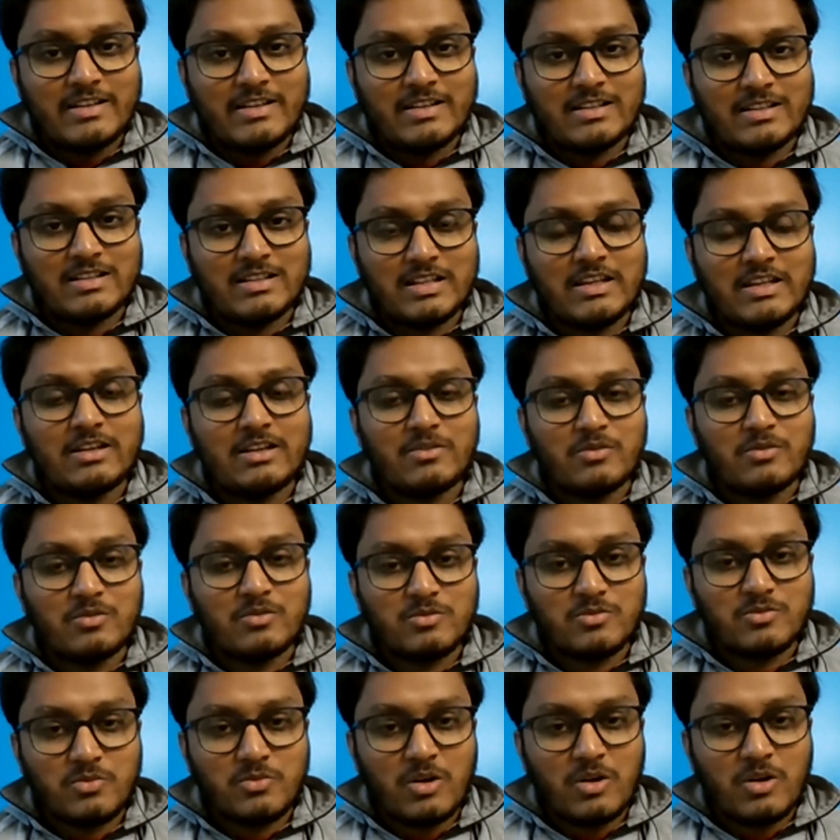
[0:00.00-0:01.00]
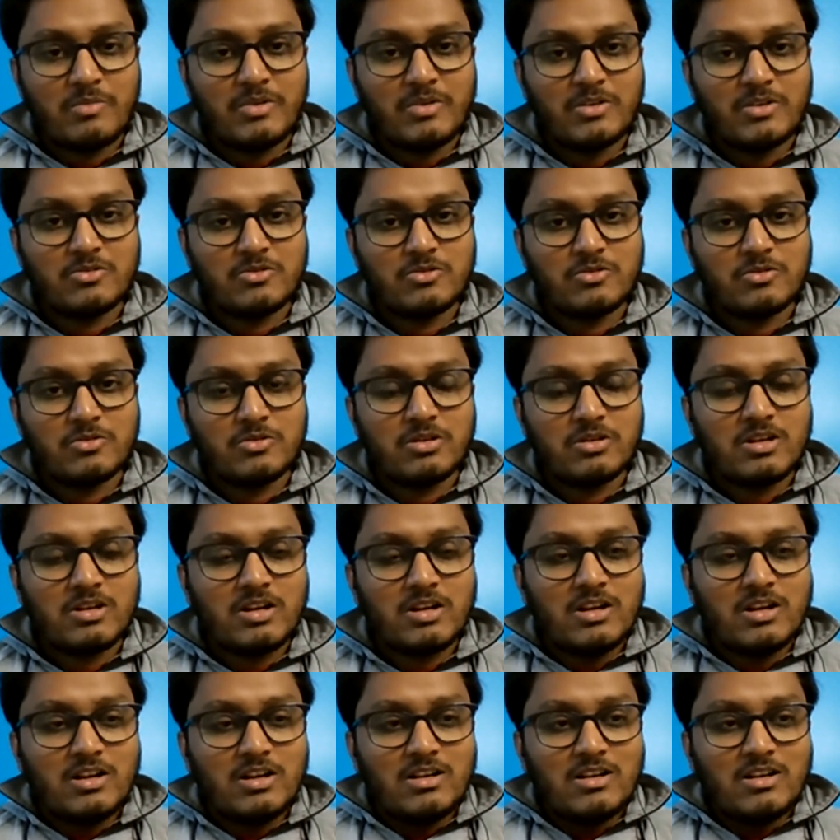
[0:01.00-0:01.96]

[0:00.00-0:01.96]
ideal thing for me to do